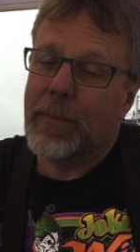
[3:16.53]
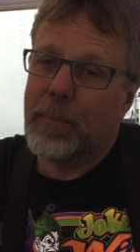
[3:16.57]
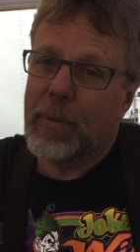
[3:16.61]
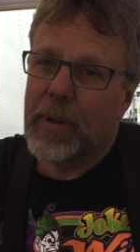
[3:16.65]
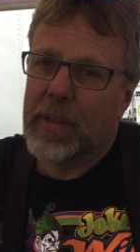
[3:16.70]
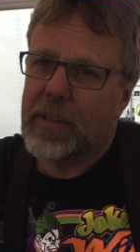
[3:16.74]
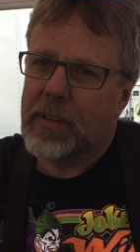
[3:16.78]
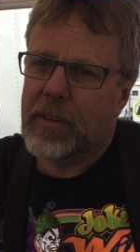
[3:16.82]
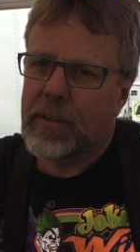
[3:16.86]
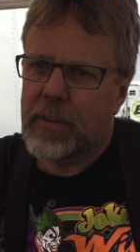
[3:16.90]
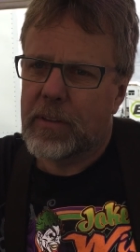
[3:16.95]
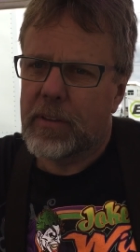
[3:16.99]
But
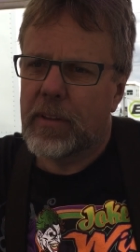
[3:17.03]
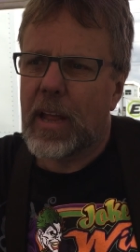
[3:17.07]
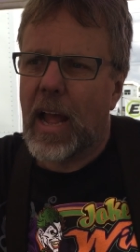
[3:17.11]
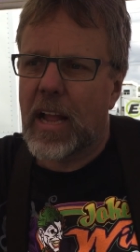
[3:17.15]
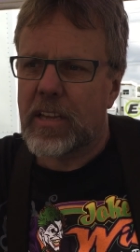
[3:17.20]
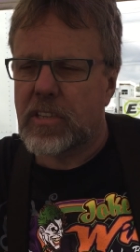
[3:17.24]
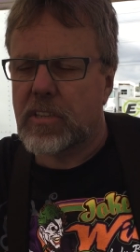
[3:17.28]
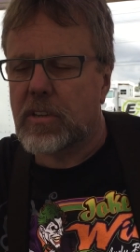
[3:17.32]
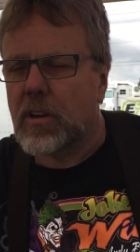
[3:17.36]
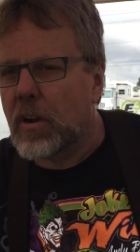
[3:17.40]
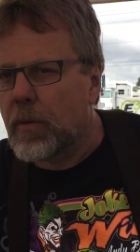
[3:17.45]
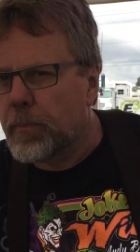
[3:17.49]

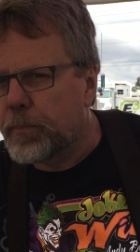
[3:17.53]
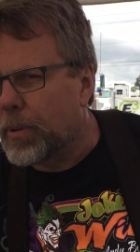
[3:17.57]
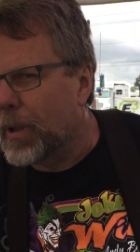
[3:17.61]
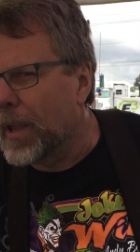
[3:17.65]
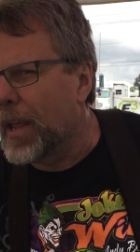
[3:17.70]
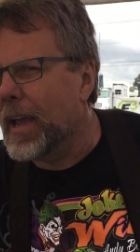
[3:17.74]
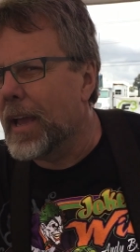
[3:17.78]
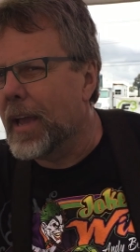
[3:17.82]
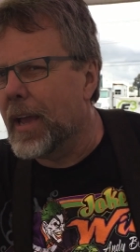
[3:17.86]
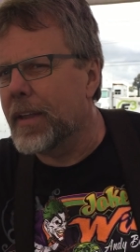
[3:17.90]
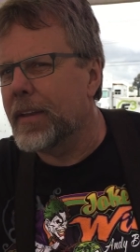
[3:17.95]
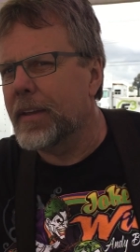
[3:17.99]
that's our
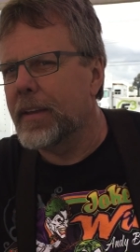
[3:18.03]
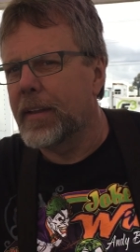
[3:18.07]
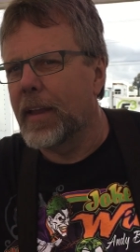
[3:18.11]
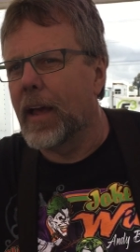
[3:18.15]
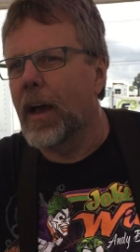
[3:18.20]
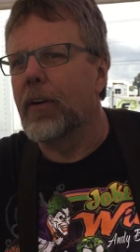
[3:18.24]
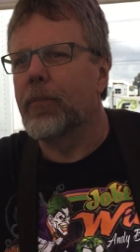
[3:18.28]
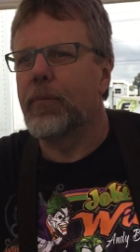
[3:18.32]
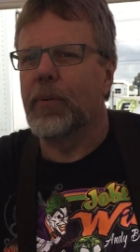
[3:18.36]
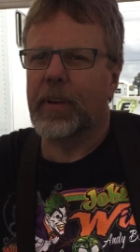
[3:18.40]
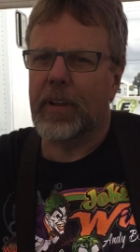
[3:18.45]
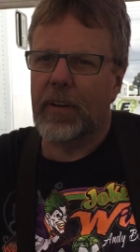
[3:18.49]
plan.
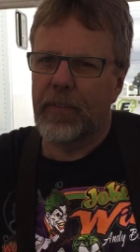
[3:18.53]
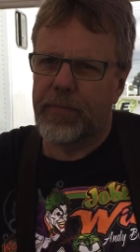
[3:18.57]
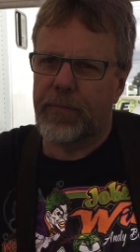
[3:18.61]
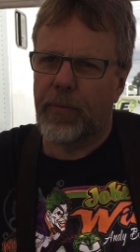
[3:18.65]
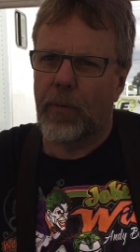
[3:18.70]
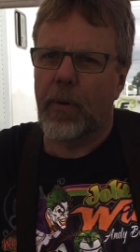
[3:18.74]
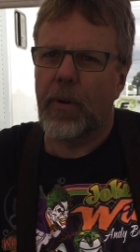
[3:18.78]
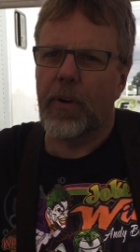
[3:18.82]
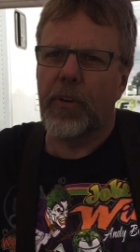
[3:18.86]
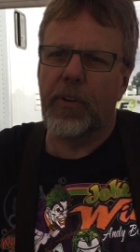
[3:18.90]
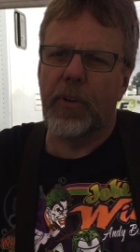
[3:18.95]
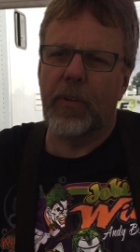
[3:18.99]
Now, if we can
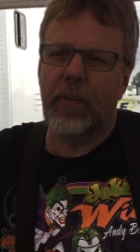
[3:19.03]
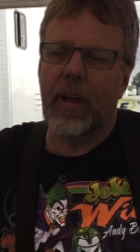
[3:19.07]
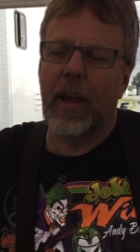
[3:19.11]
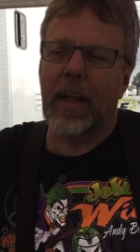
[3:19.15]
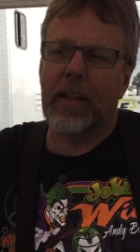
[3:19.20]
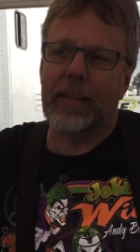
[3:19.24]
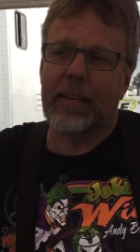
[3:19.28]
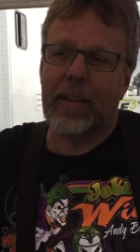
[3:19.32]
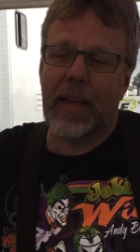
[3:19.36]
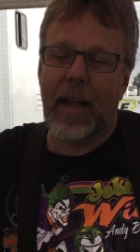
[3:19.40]
afford to do that,